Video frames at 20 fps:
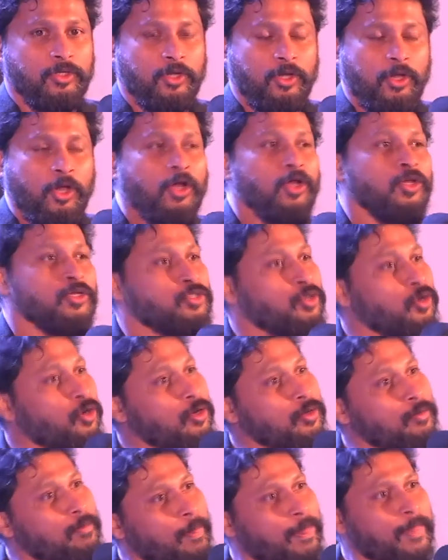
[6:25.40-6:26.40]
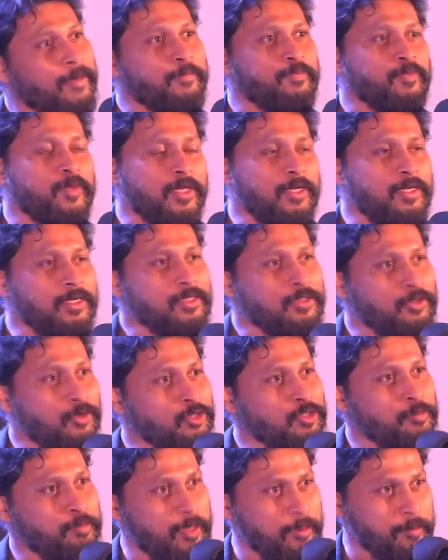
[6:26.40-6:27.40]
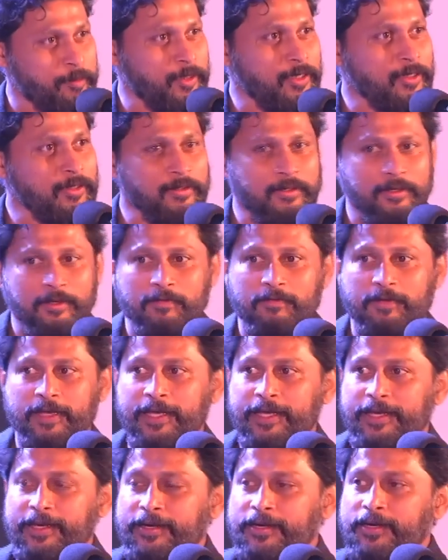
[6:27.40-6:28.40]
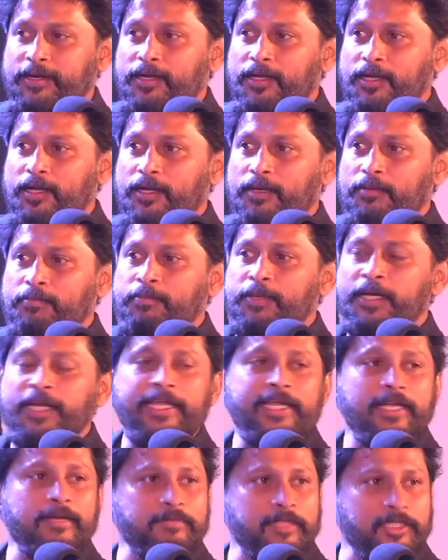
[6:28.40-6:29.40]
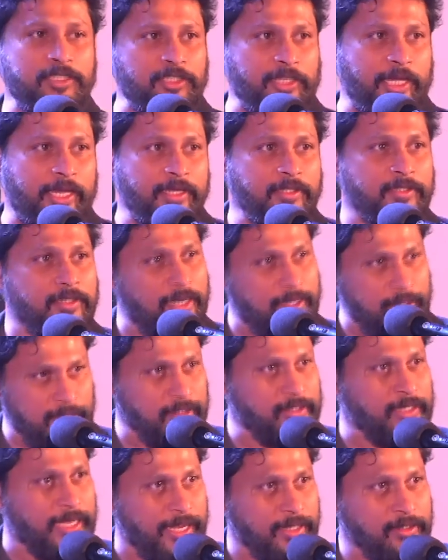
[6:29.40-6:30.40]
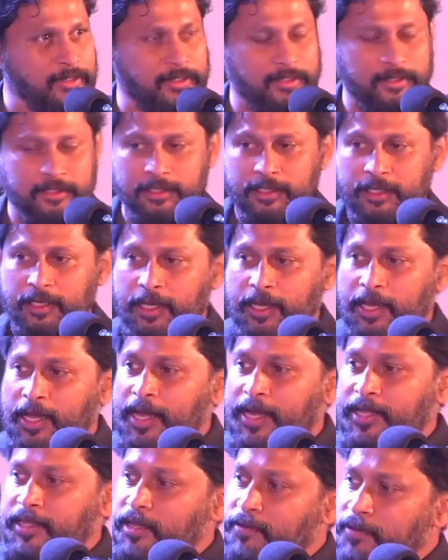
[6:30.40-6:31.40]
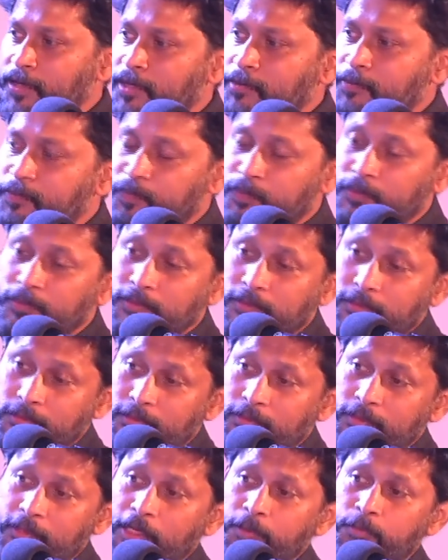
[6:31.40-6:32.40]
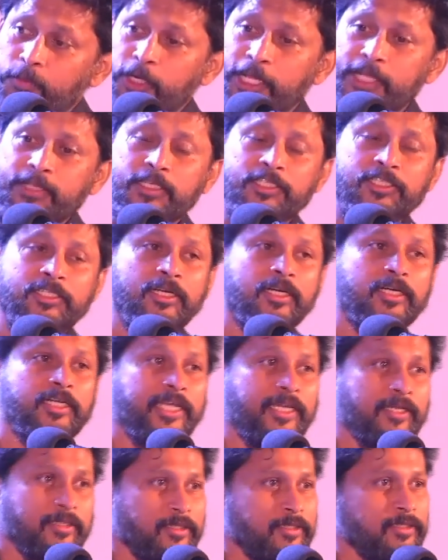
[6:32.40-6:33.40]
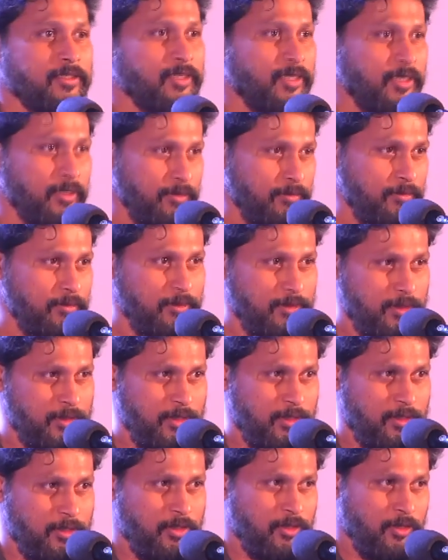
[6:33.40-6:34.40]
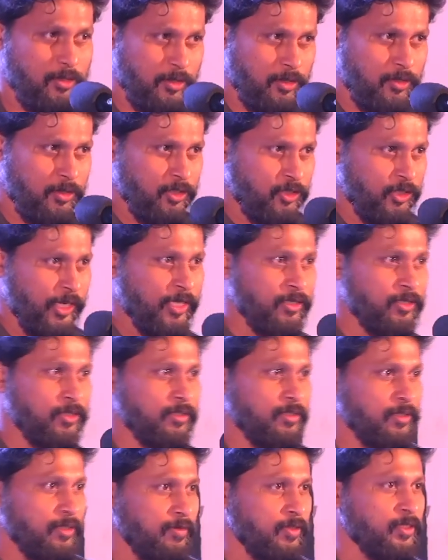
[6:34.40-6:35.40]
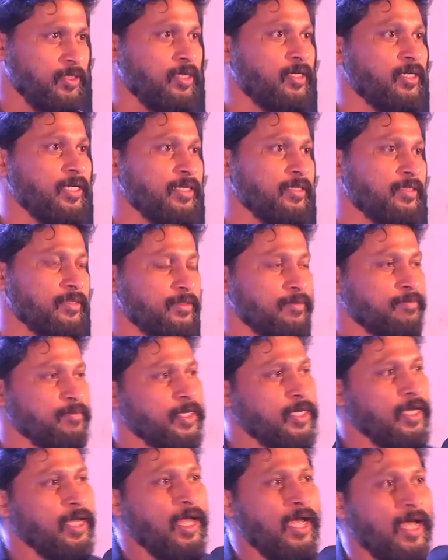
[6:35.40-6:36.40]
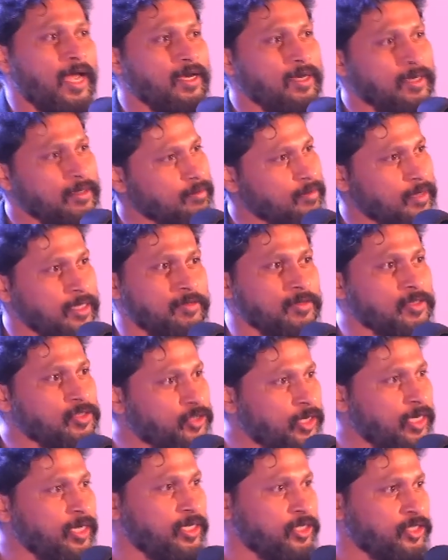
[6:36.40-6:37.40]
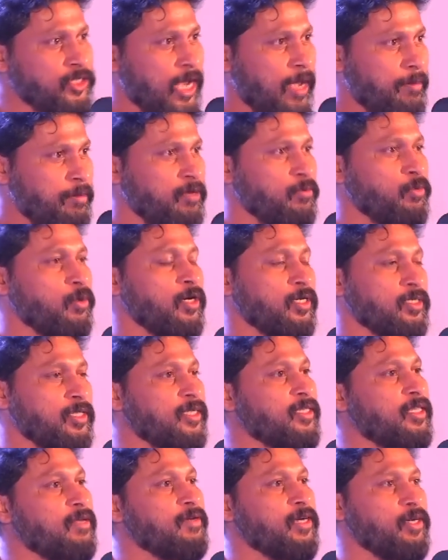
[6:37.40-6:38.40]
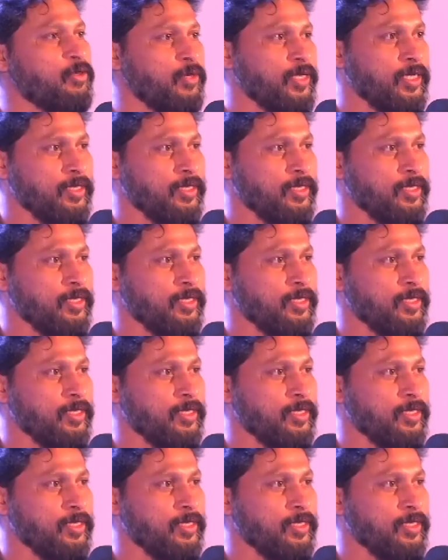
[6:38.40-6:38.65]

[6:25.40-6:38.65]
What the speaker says: So those people were building up the stage and the sets, and they were putting the skirtings, on the stage. There were skirtings. And it was really shabby work that they were doing.